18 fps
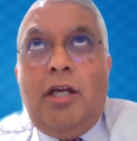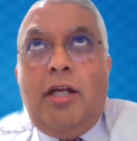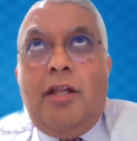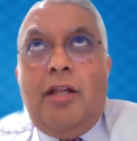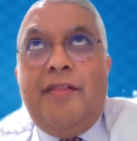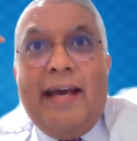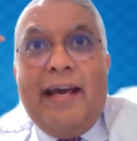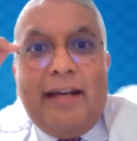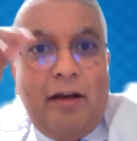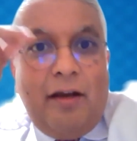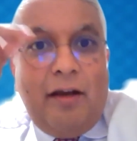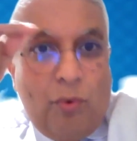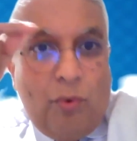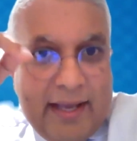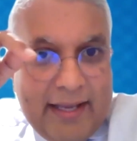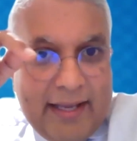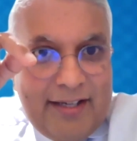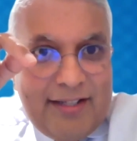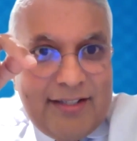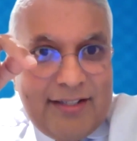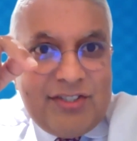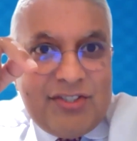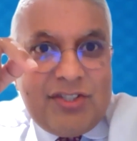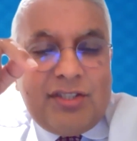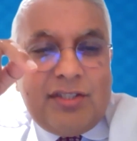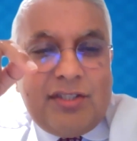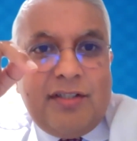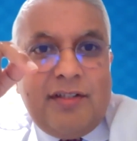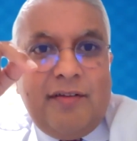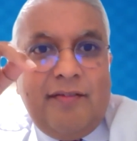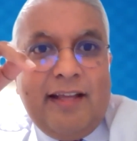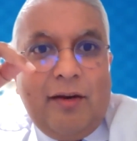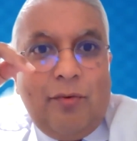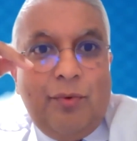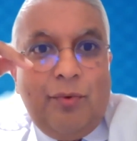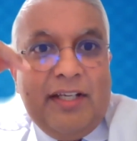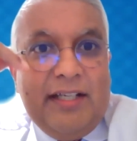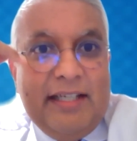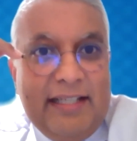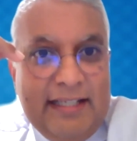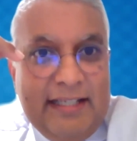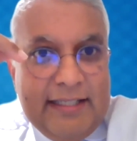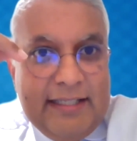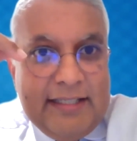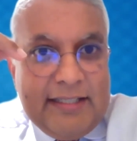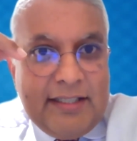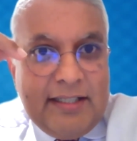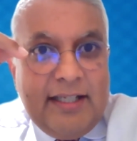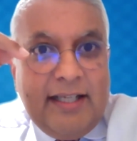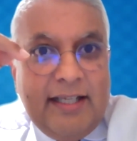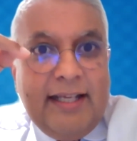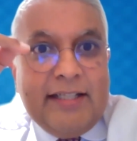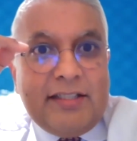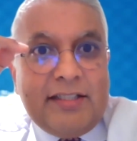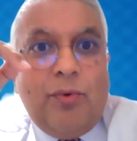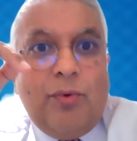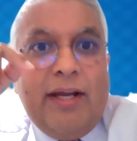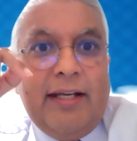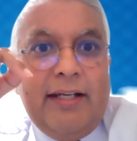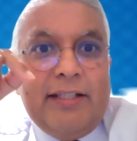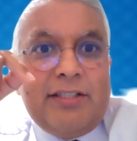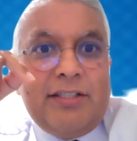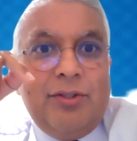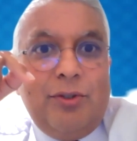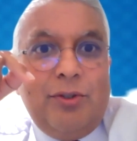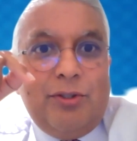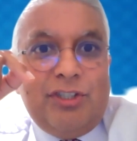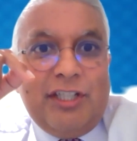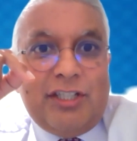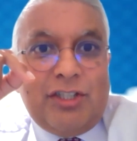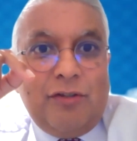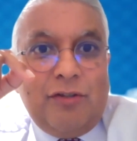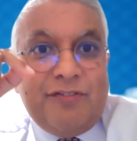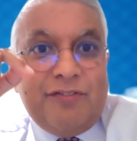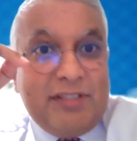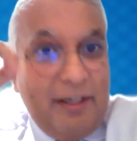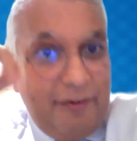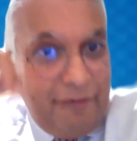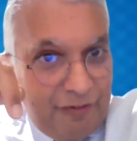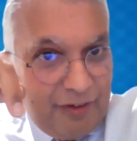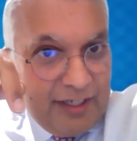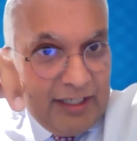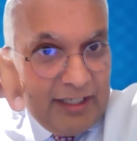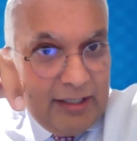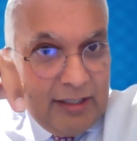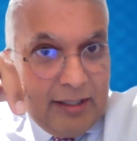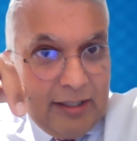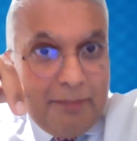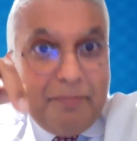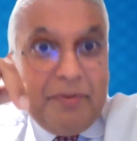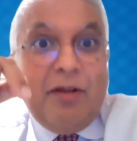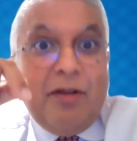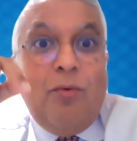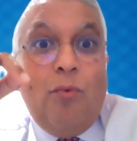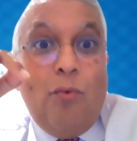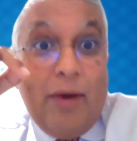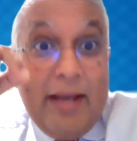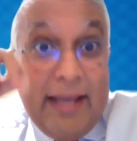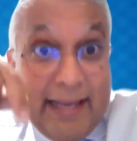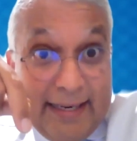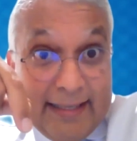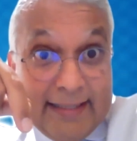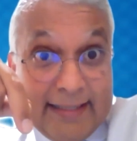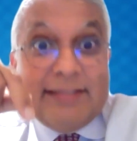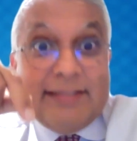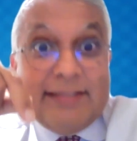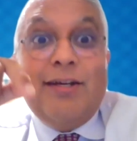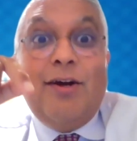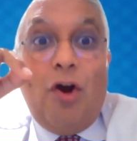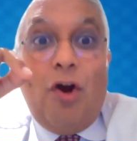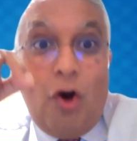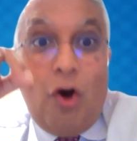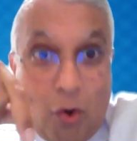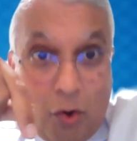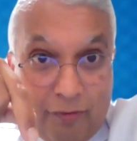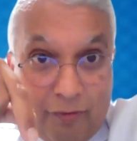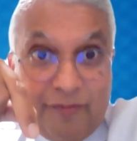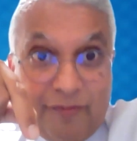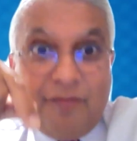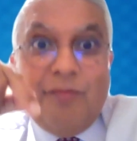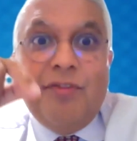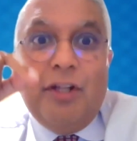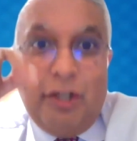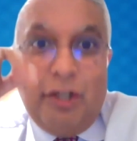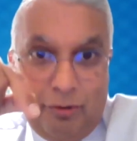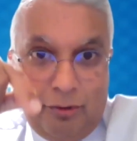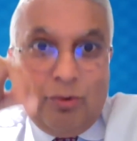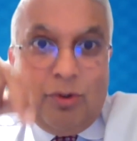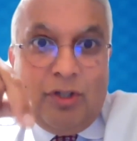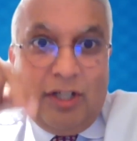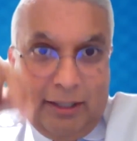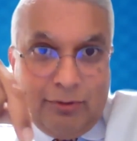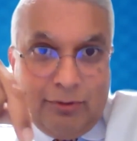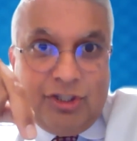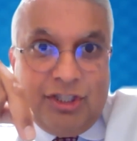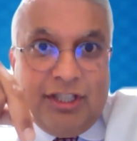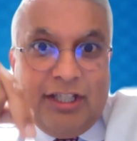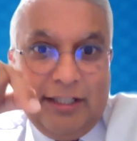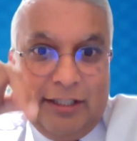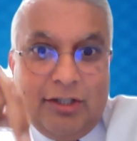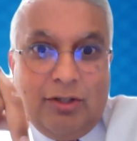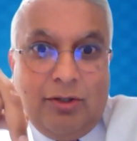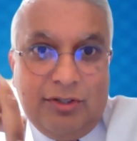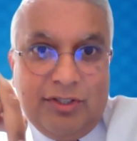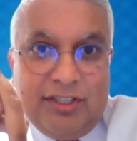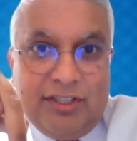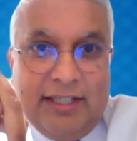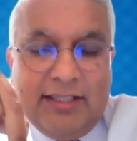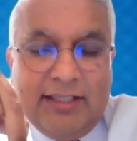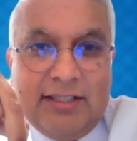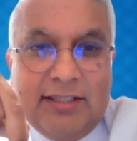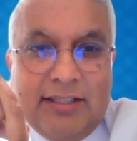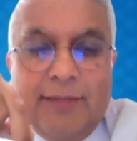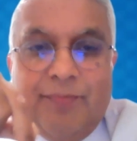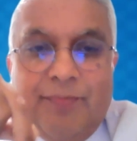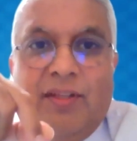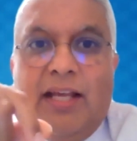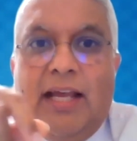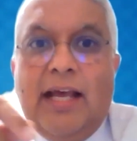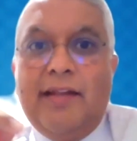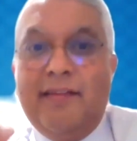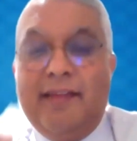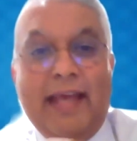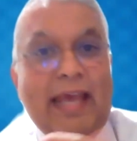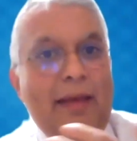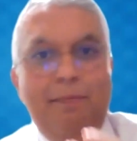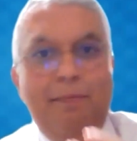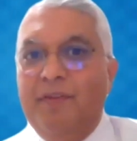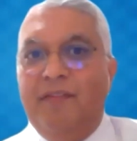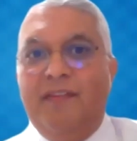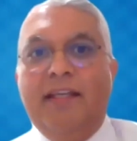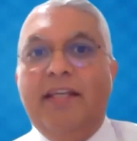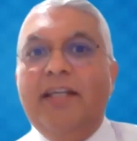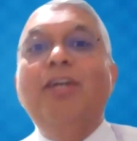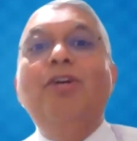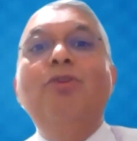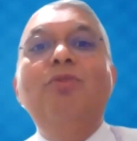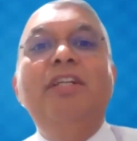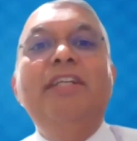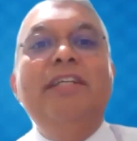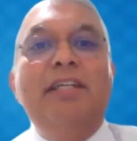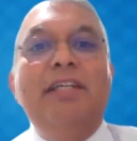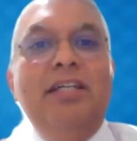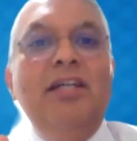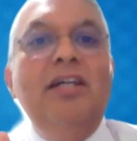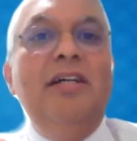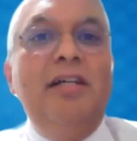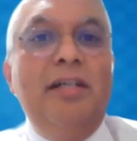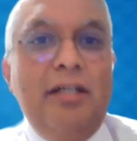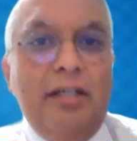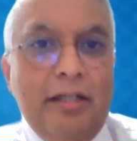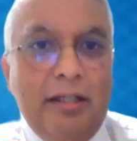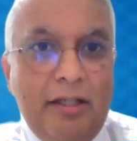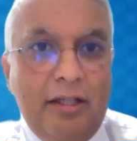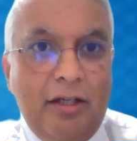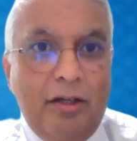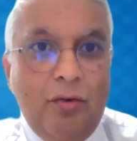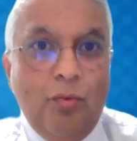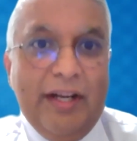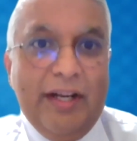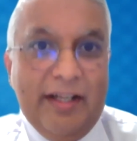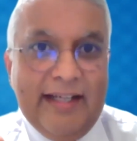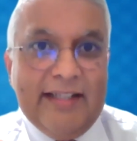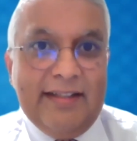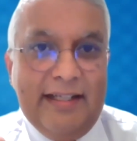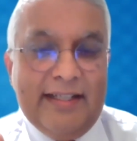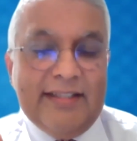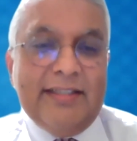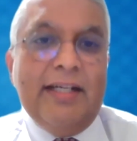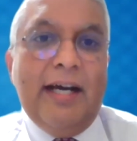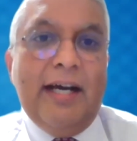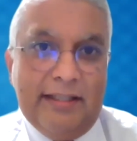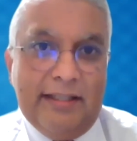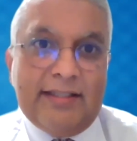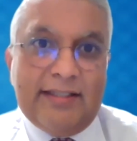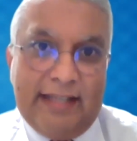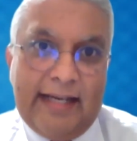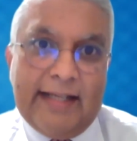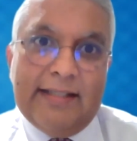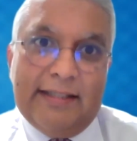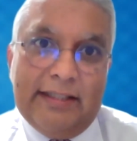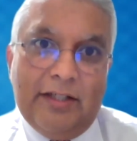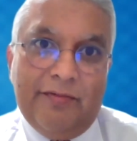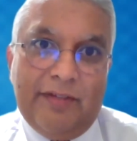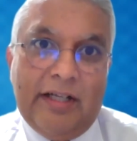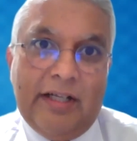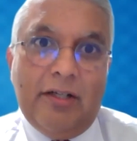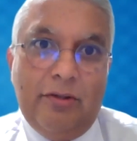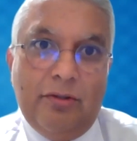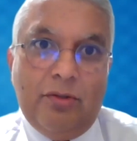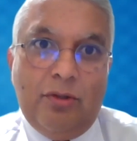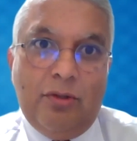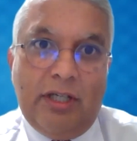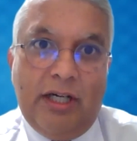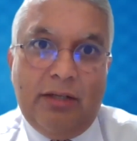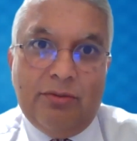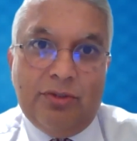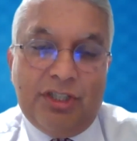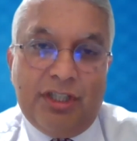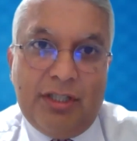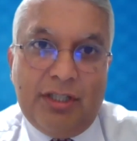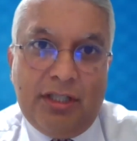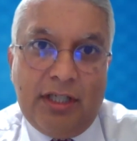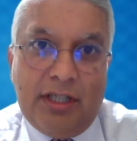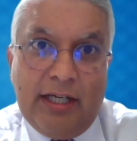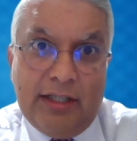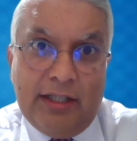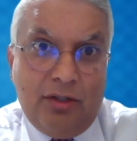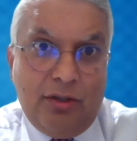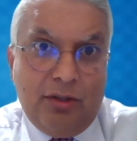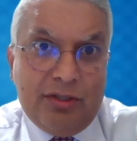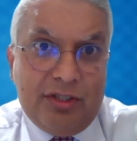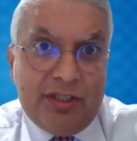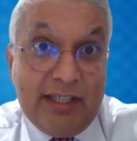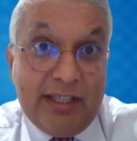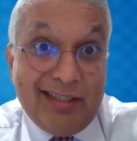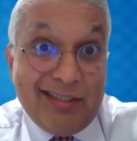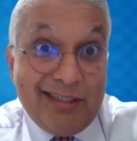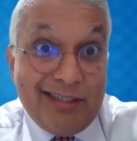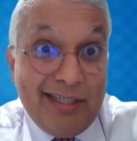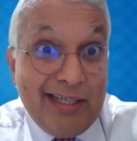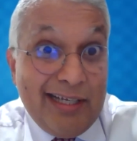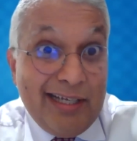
That awareness that we need is awareness not just of suffering, but awareness of the local culture and context. And the empathy can only occur when there's an understanding of that local culture and context.